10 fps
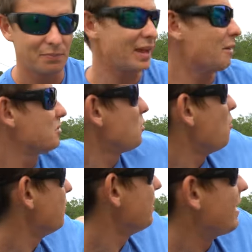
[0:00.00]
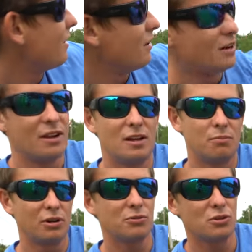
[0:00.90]
I was over there,
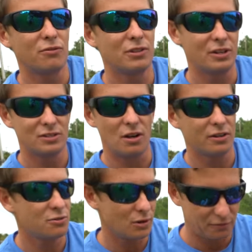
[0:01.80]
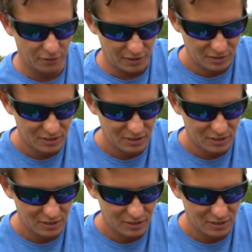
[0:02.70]
Brick was over there talking to our friends